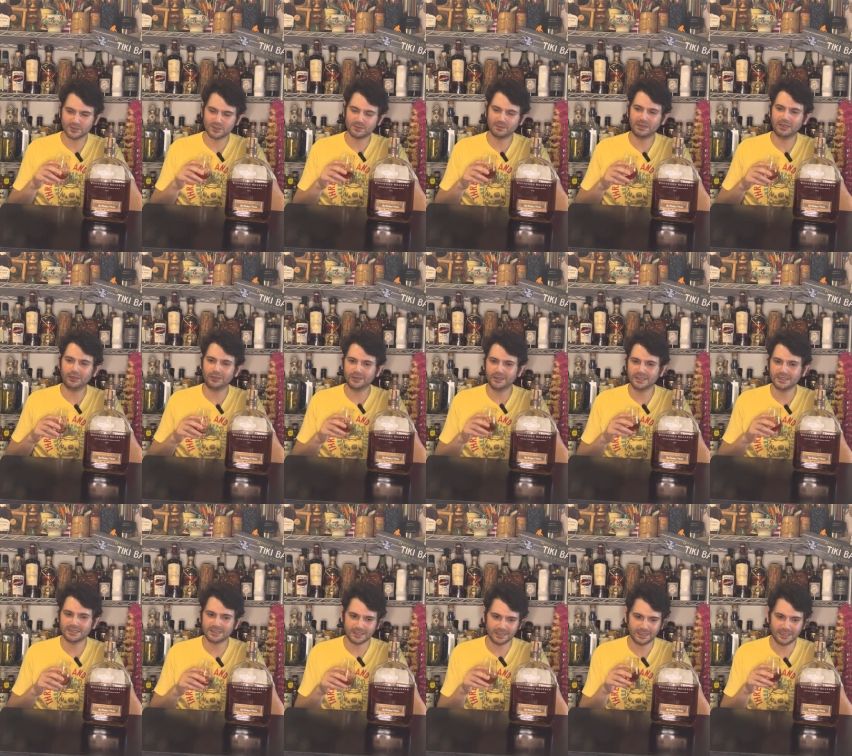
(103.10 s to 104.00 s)
smelled
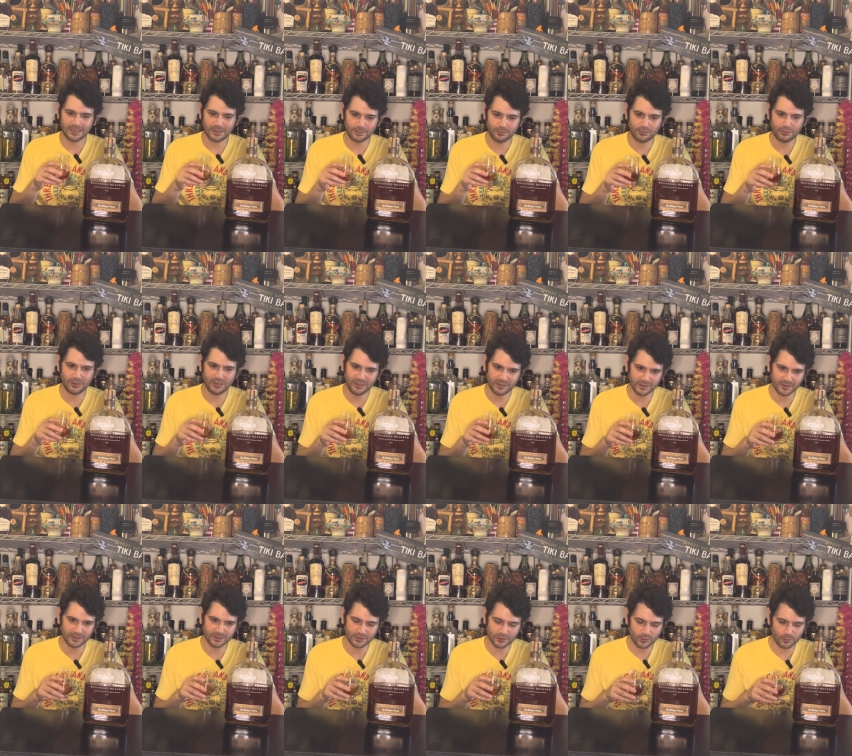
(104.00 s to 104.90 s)
this and let it breathe
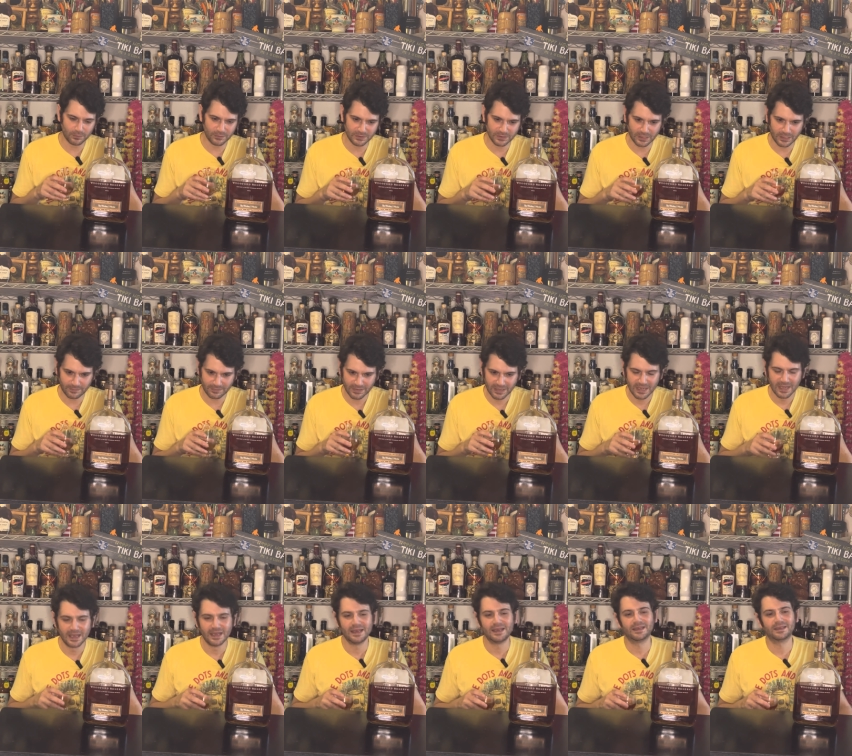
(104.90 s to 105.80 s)
and it's opened up,
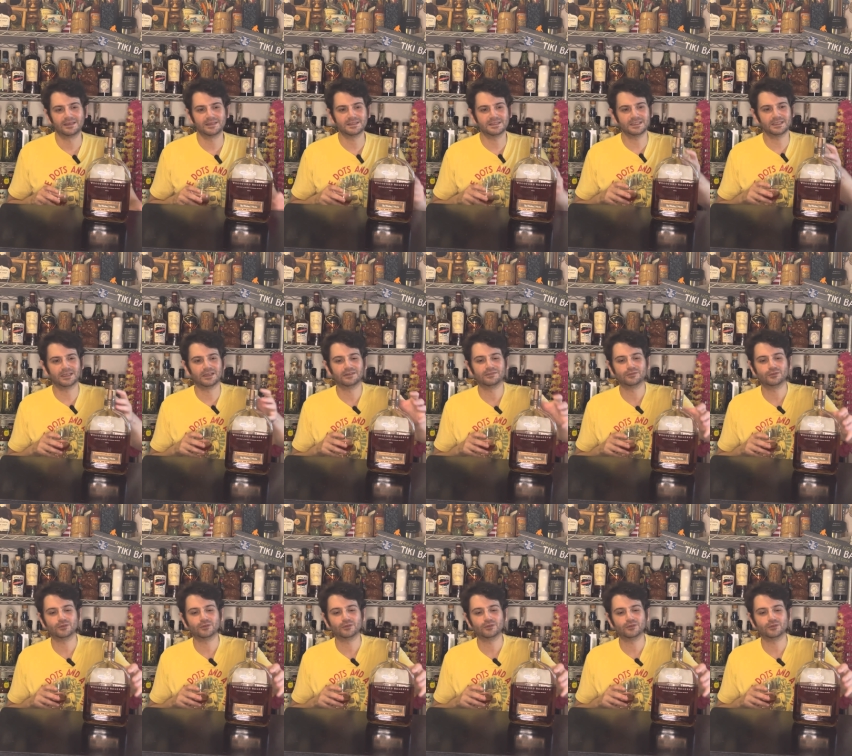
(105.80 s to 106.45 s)
you can see I've